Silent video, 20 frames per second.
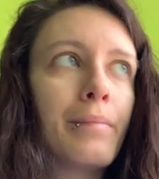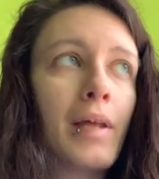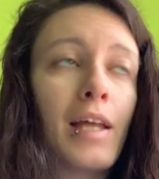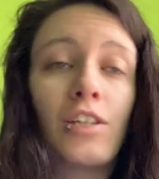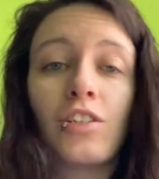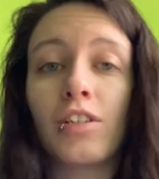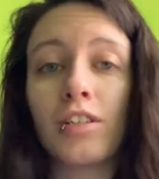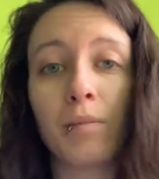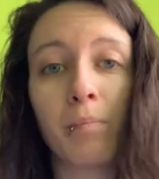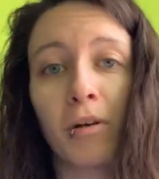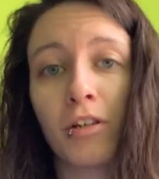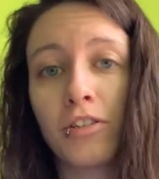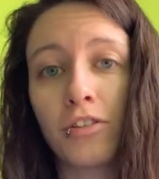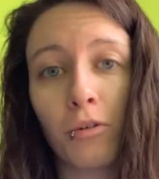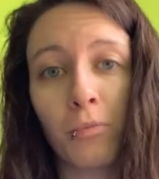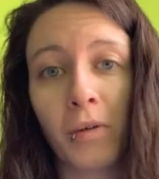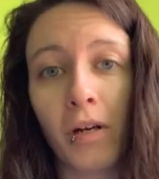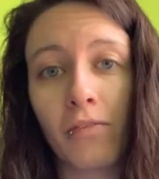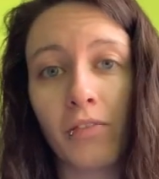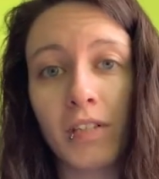It's just a
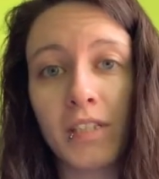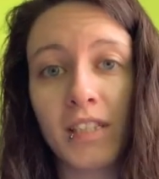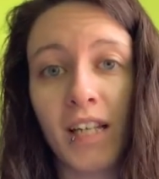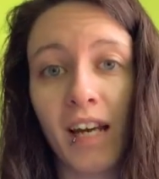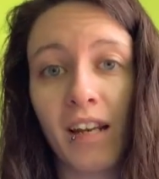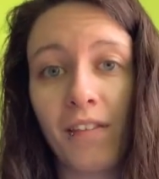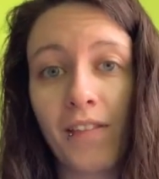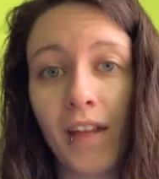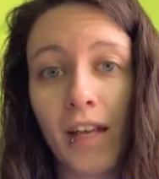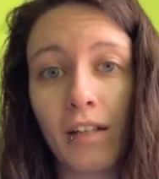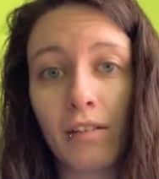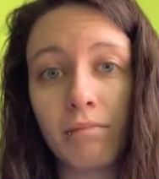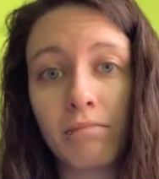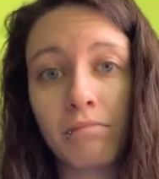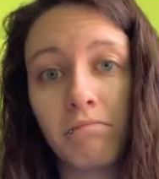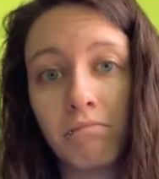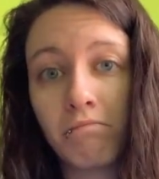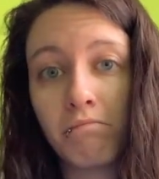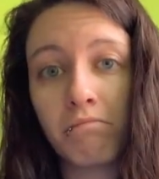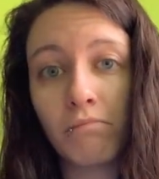personal preference kind of thing.
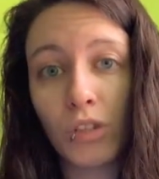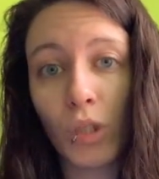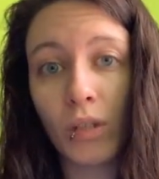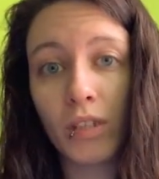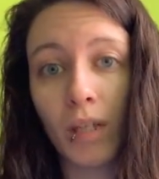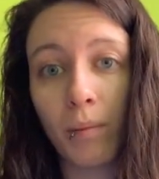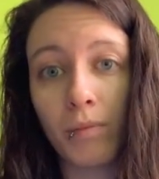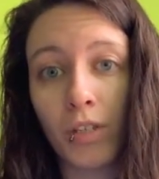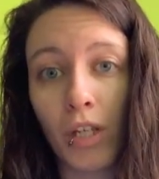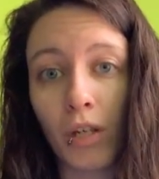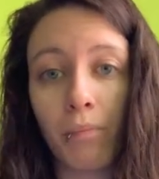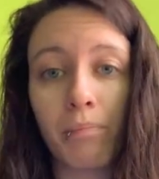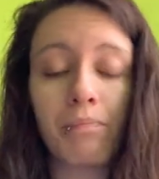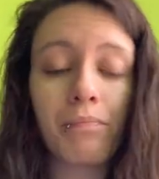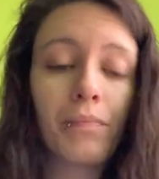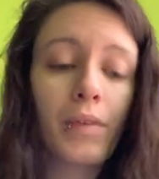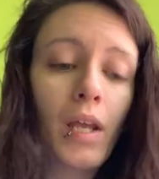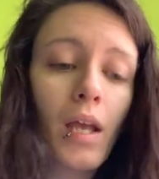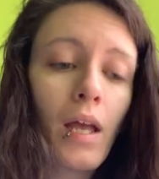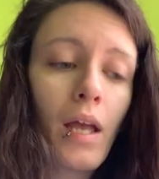So it's up to you.
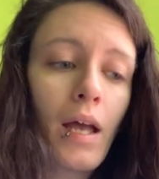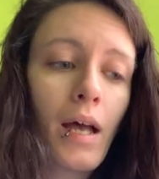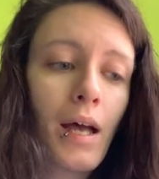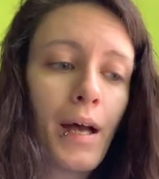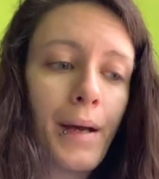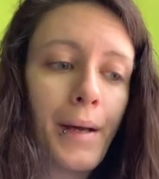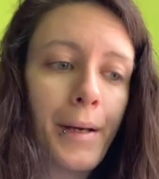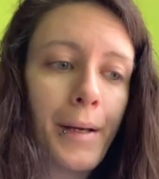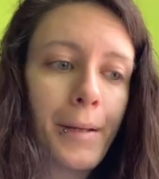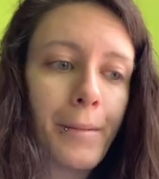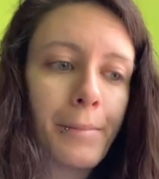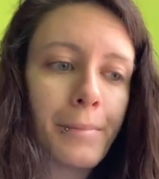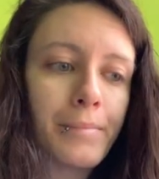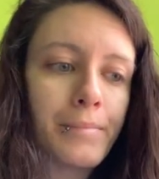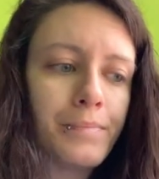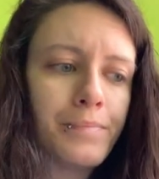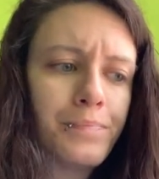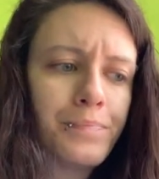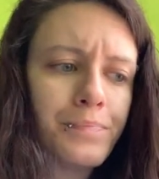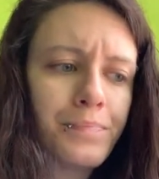Of
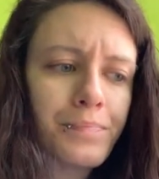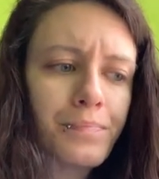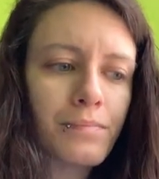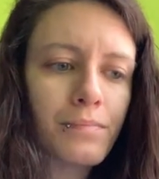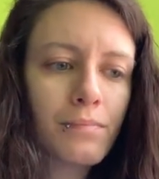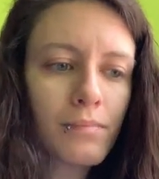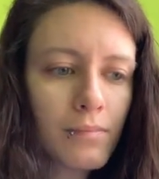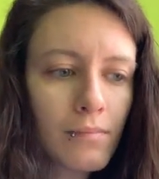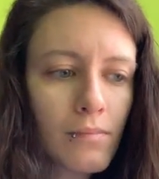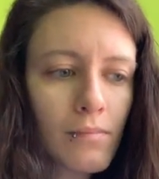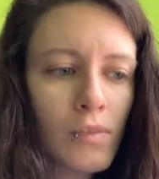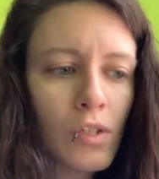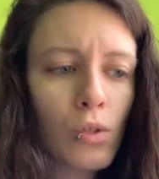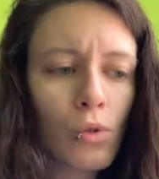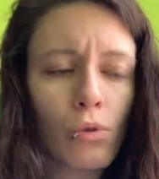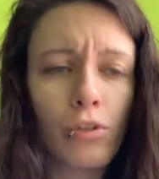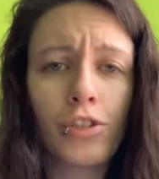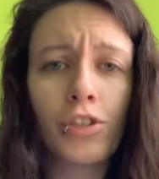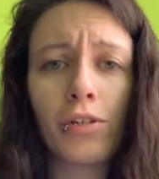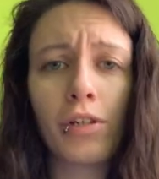
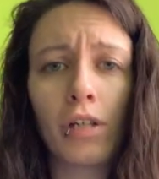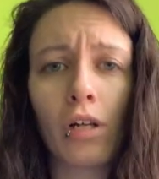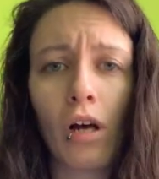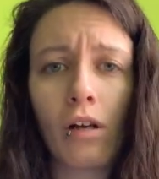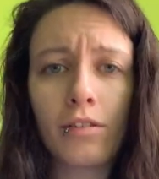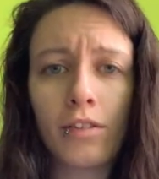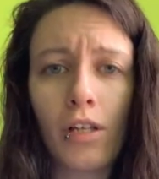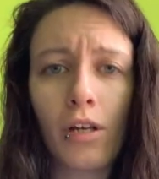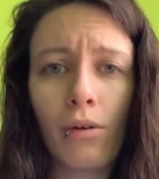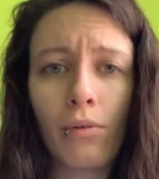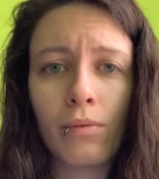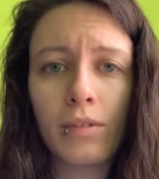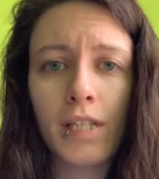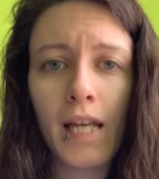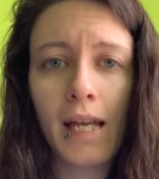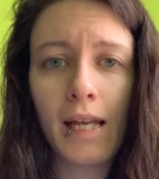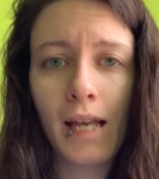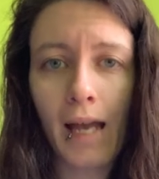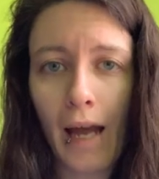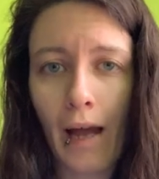course, you can also
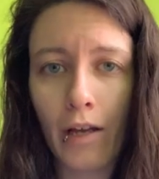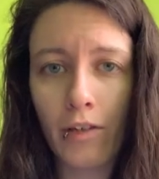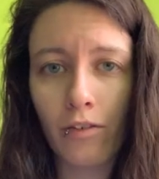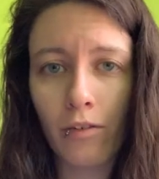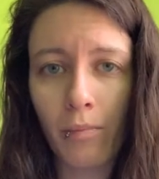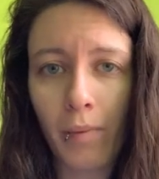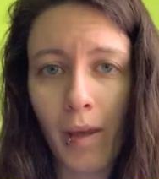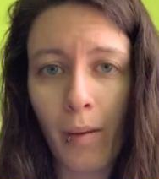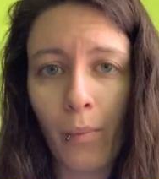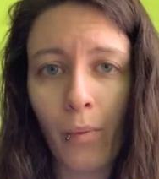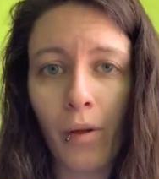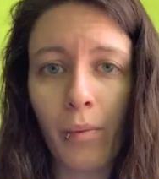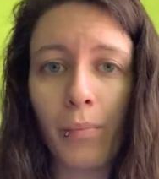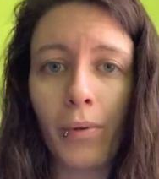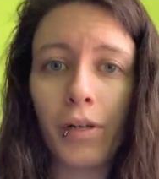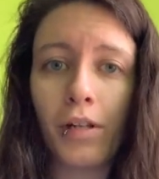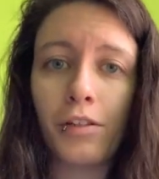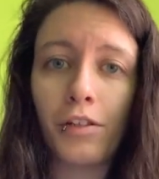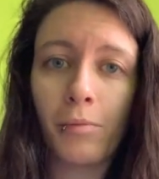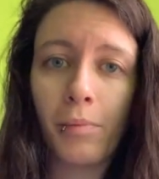take cash from people and
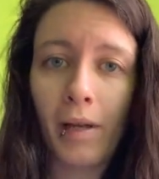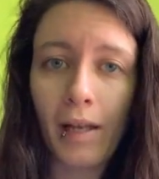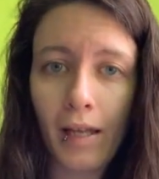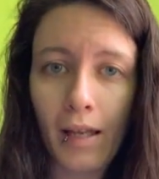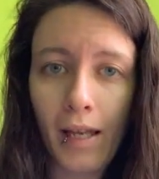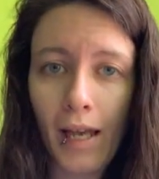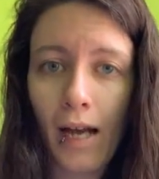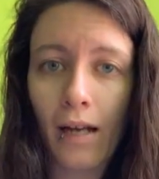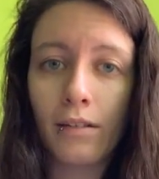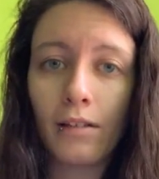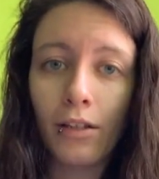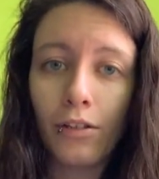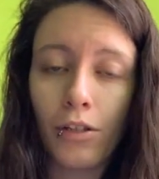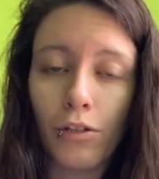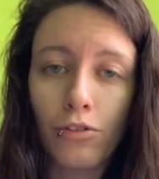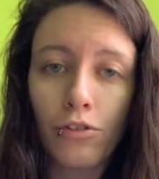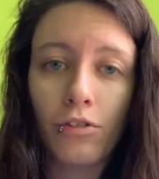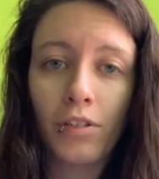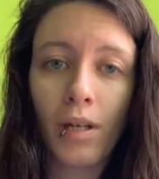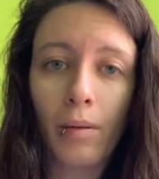put it in your bank account and then
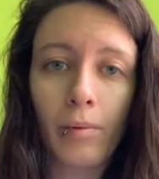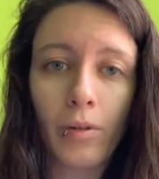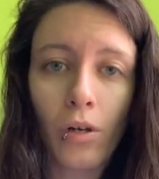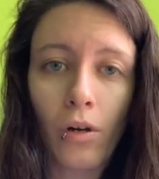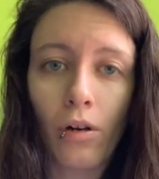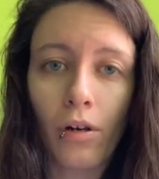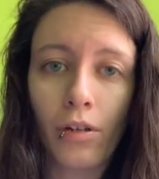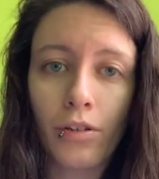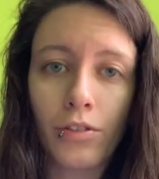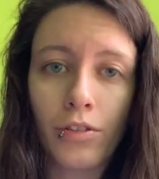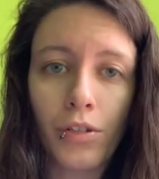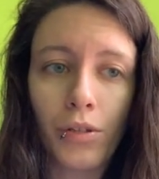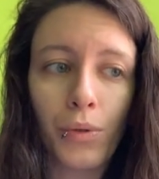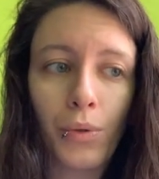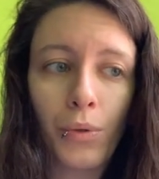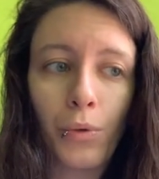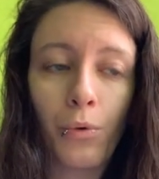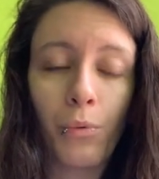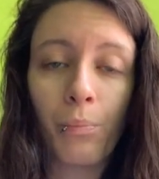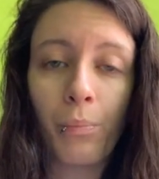use your debit card
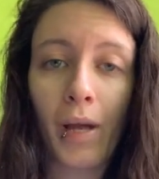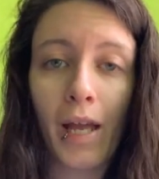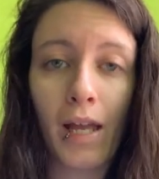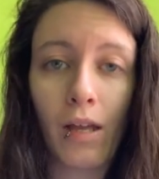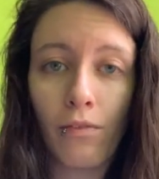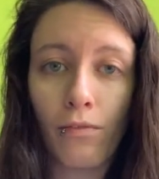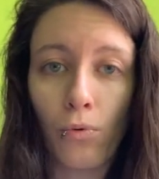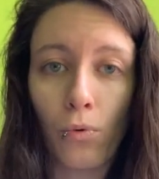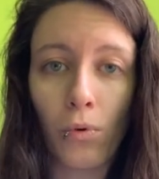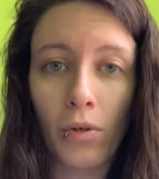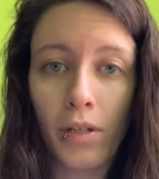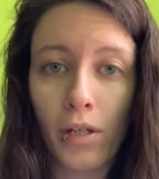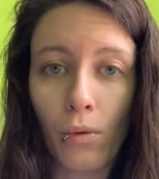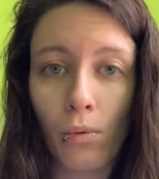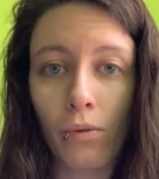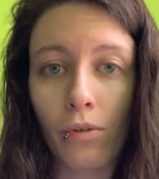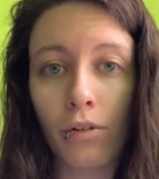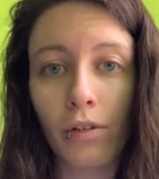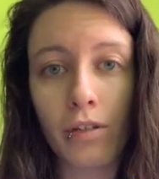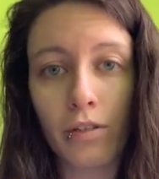to pay for the
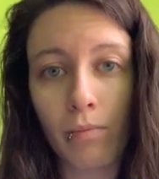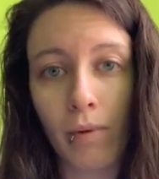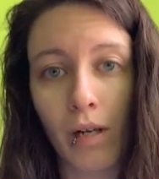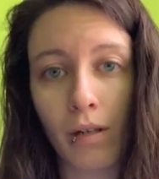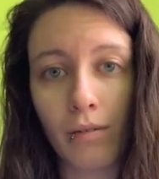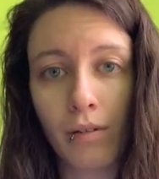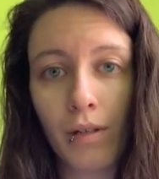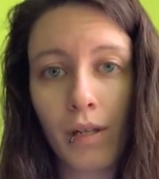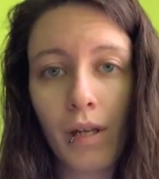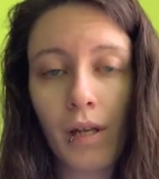order as well.